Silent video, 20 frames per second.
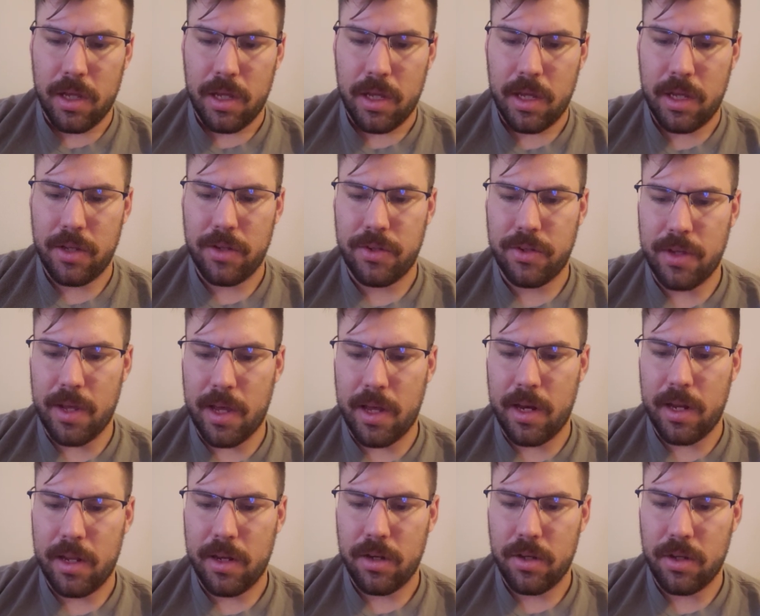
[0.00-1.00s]
He
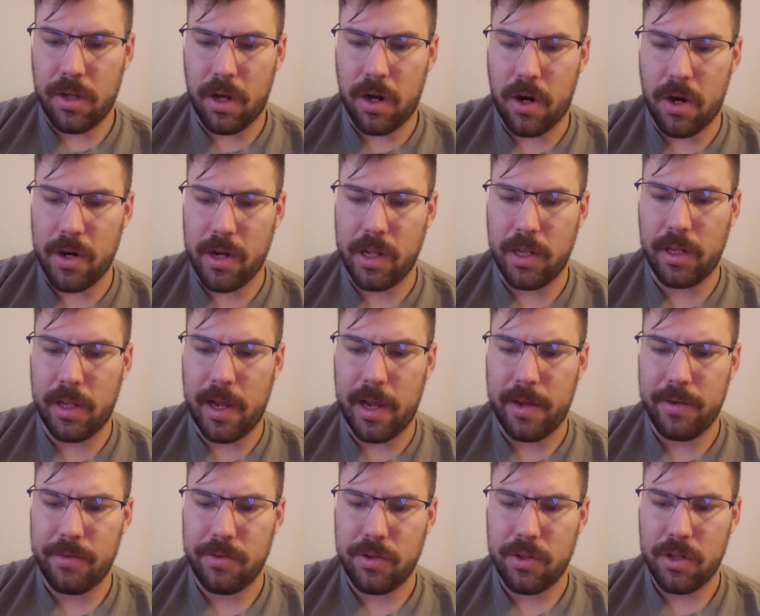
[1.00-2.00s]
said to hearty
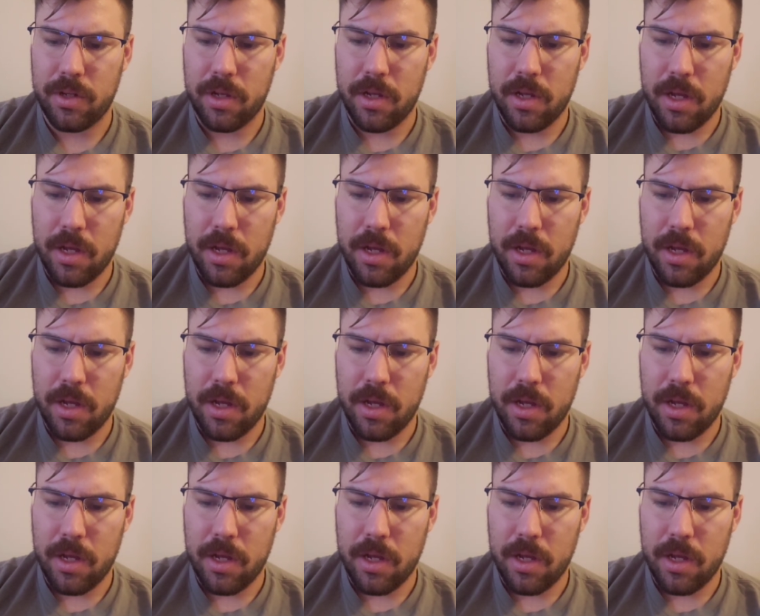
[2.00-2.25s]
laughs.